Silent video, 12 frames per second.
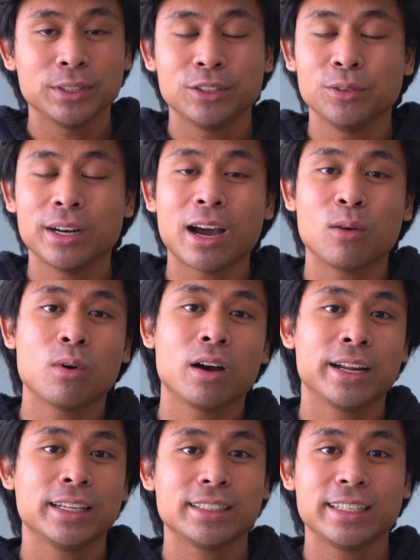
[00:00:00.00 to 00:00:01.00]
we do not
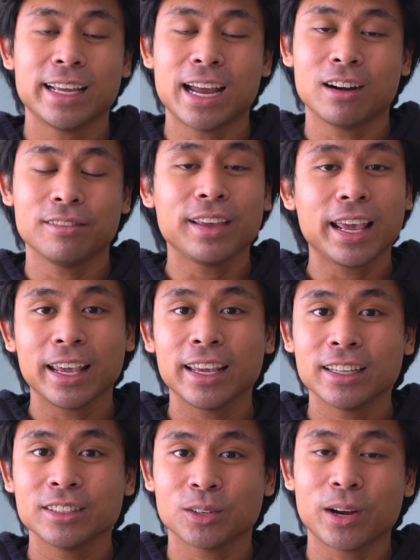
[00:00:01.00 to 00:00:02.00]
want it to get out of
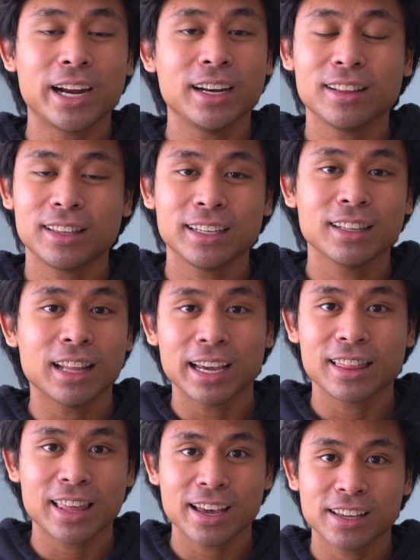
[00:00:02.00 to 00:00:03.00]
hand or anything
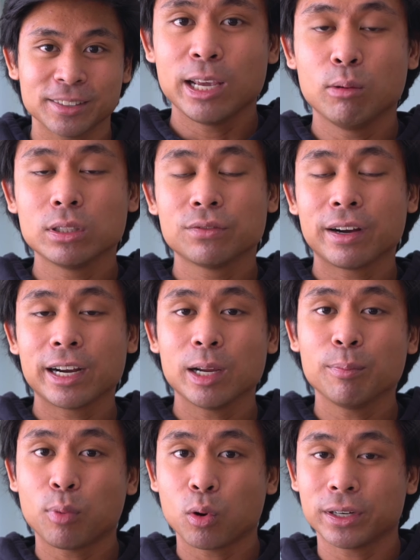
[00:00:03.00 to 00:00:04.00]
like that. It was very
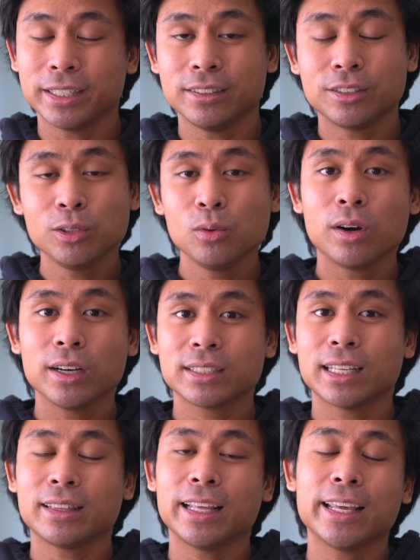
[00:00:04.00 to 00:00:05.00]
important to us
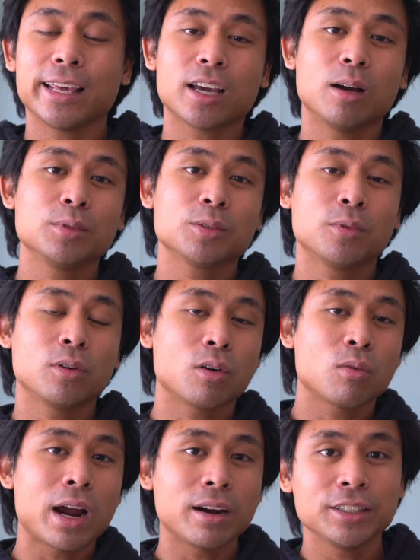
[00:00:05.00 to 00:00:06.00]
that they get comfortable
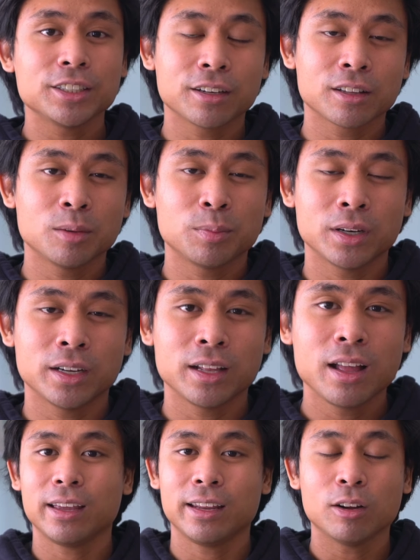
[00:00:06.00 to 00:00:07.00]
around each other, but
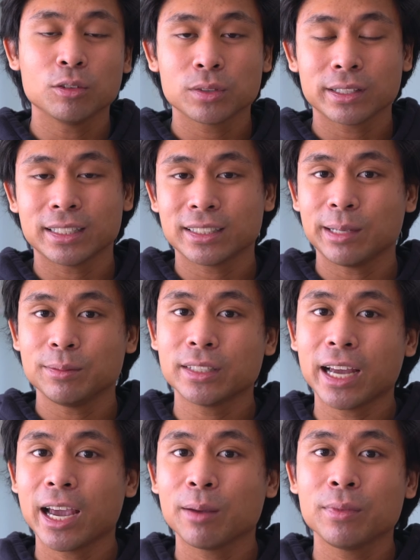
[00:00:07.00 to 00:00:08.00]
and also at the same
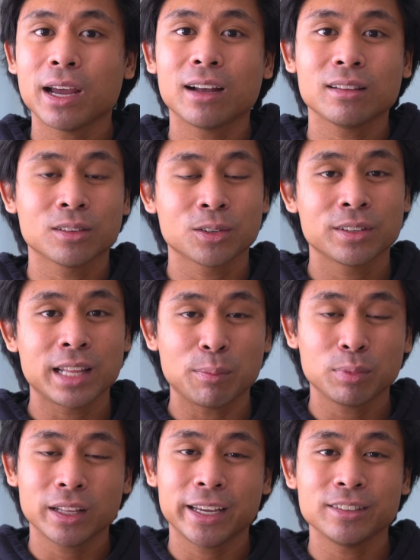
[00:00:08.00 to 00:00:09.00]
time, not learn that
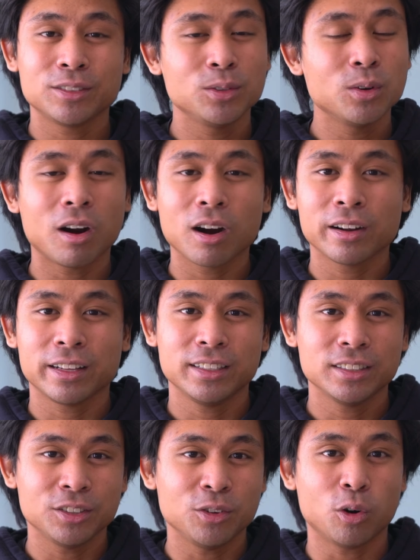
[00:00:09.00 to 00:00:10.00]
playing too hard
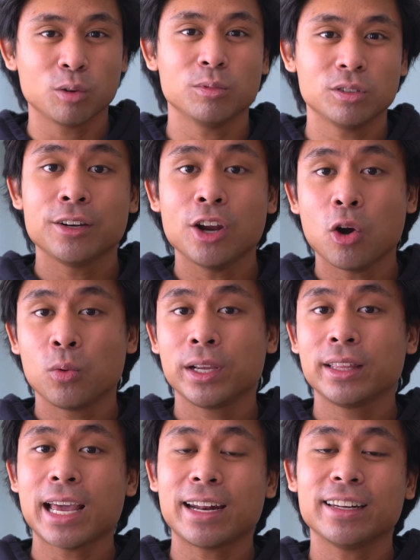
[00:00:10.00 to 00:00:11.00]
is normal.
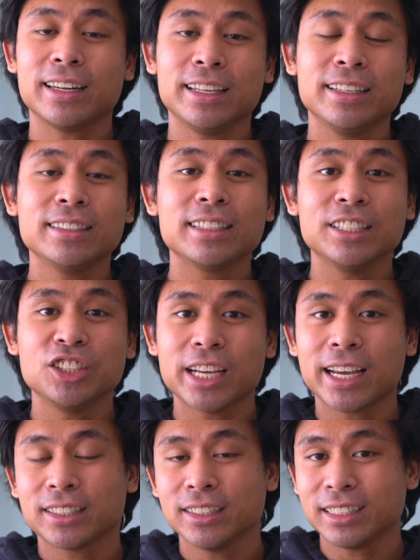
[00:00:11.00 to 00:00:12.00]
Knowing that it is in
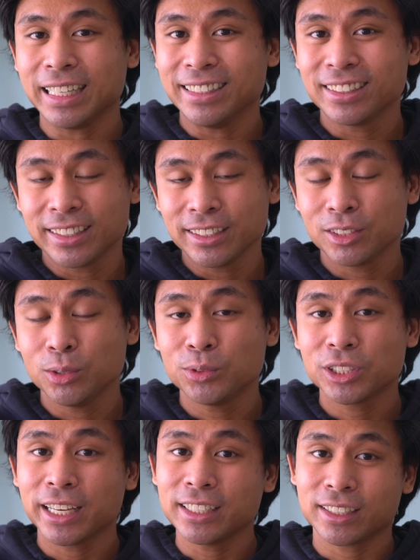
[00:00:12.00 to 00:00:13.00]
Jaxon's instinct to
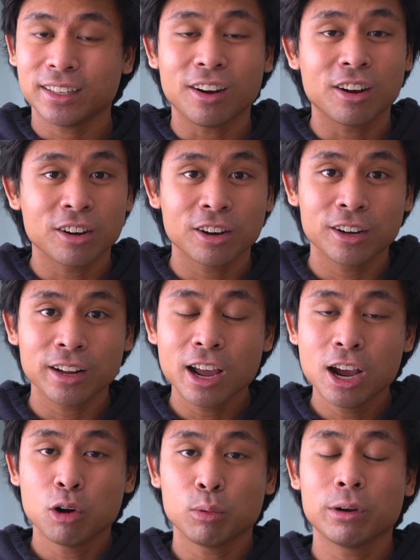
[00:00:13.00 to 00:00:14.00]
chase in a herd,
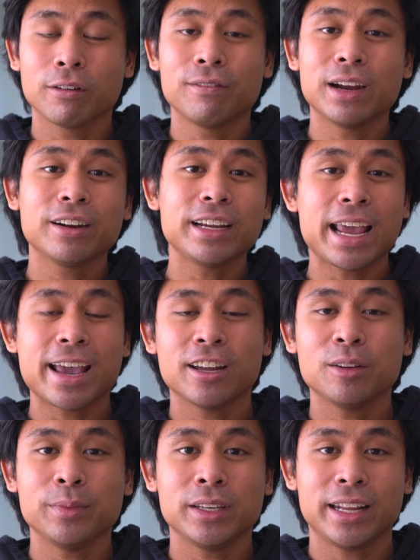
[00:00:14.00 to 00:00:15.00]
we were very
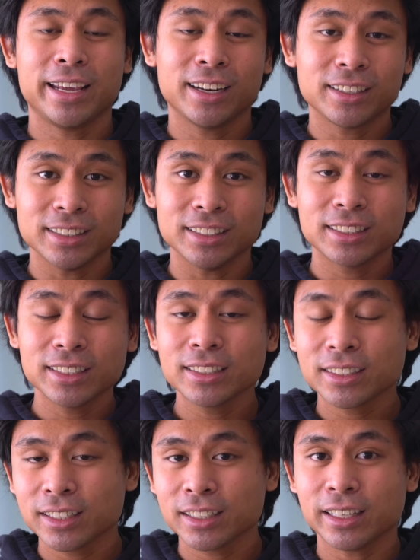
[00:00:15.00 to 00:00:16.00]
adamant and
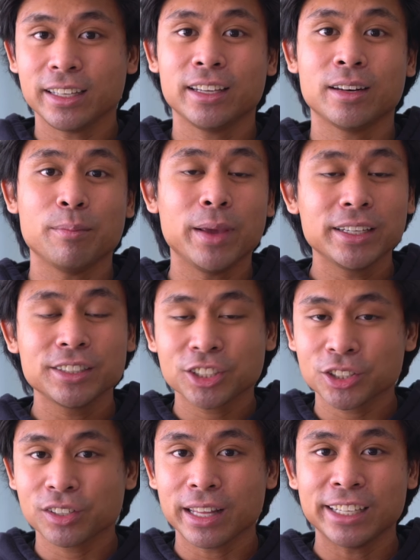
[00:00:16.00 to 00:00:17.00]
consistent in making
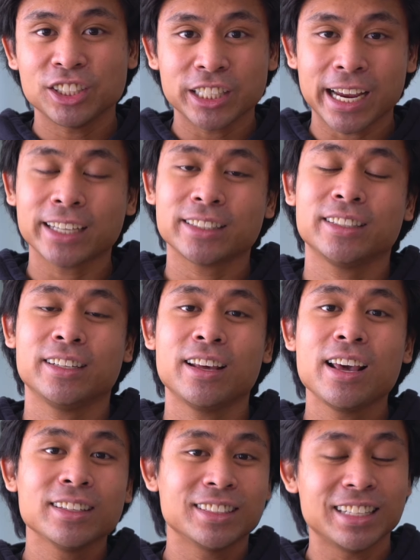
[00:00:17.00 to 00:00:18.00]
sure that Jaxon
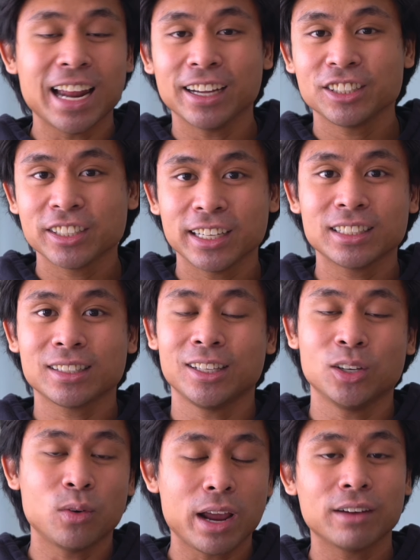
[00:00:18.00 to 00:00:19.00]
does not chase
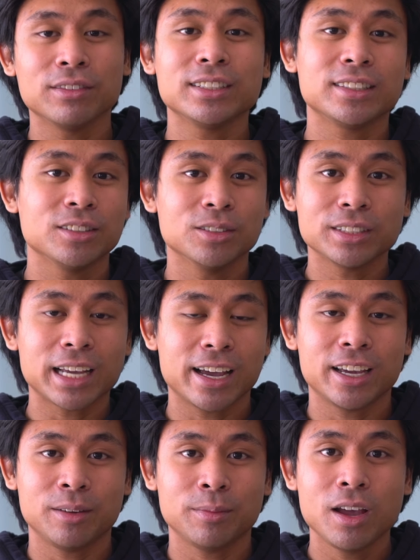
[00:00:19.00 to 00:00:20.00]
Leo every single
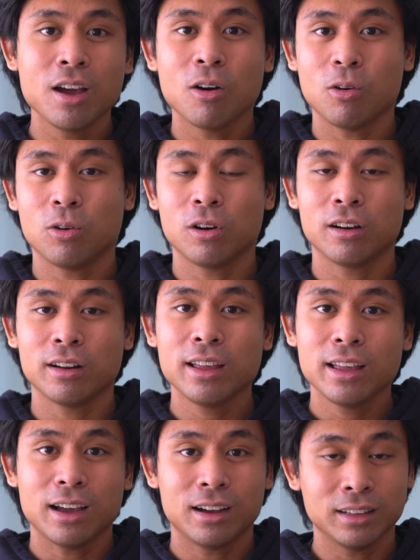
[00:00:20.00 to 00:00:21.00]
time or
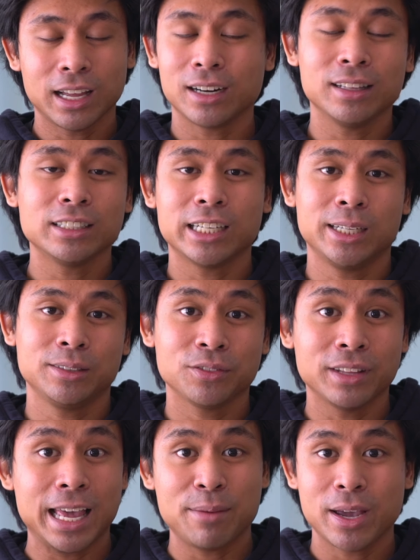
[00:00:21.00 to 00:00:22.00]
a lot of the times for that